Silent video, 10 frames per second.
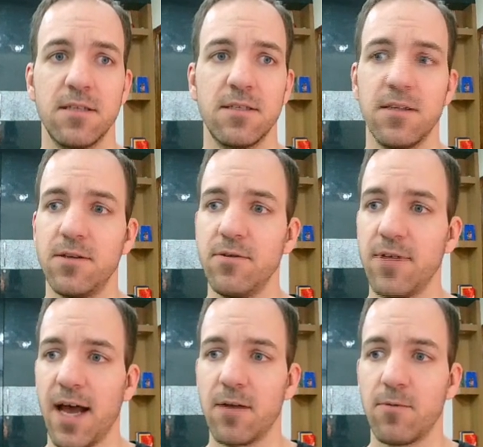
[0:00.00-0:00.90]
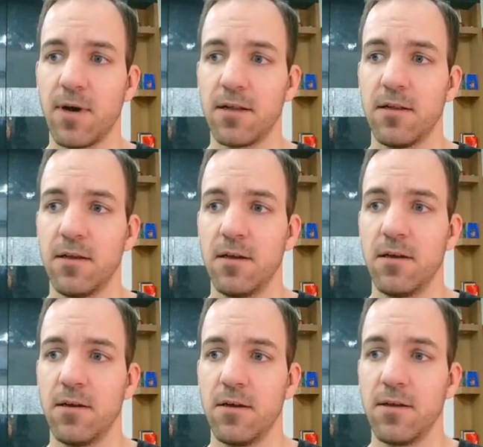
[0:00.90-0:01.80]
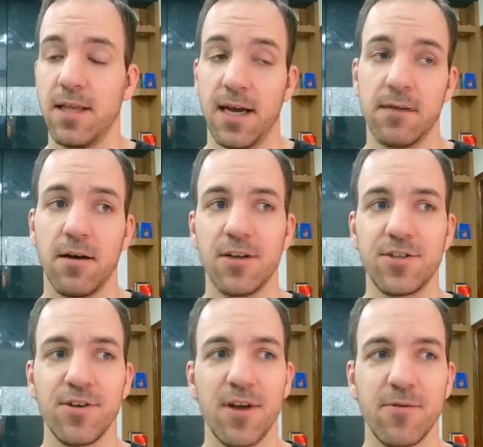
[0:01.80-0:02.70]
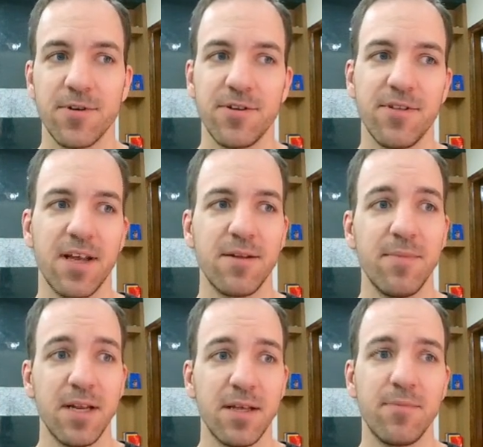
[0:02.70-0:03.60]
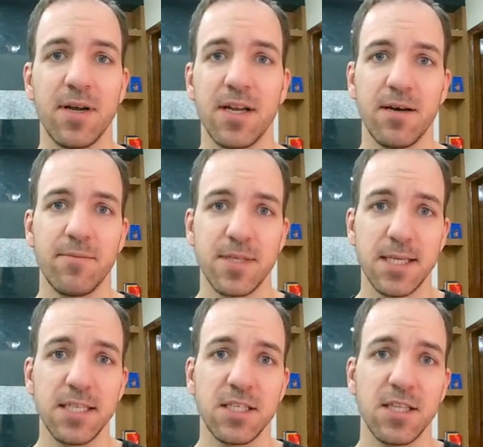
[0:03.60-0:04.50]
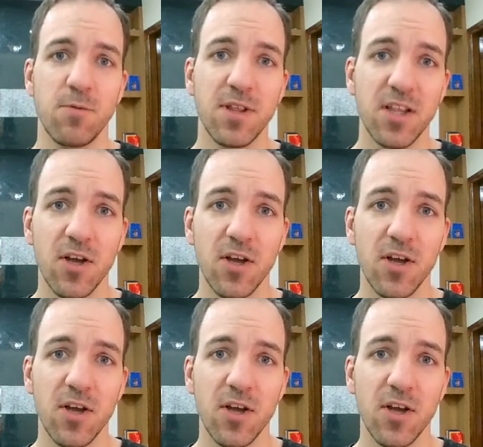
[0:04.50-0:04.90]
do that, well, yeah, I'll show you how we do that in a minute, but essentially with